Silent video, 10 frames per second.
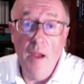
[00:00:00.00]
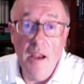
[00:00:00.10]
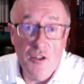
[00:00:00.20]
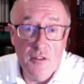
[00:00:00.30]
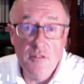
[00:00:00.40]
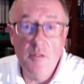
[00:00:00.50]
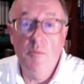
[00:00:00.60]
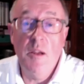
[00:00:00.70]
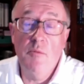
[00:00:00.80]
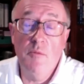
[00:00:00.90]
patients and
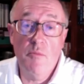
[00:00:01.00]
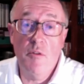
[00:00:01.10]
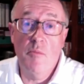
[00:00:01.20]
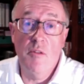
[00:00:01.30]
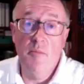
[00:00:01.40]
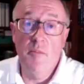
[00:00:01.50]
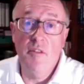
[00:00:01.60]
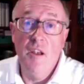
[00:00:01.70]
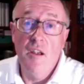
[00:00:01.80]
people with problems